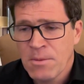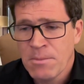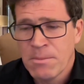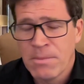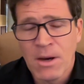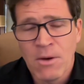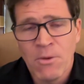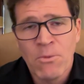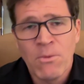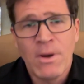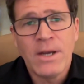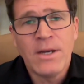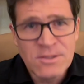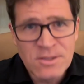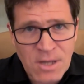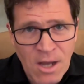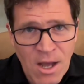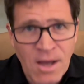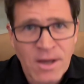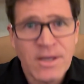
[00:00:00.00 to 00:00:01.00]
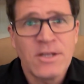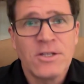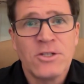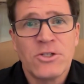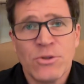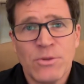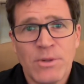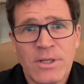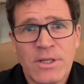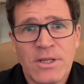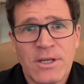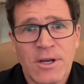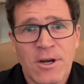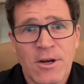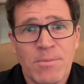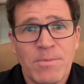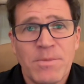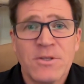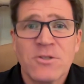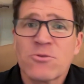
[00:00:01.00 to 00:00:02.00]
But what talking to a
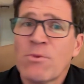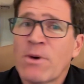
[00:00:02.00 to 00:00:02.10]
therapist,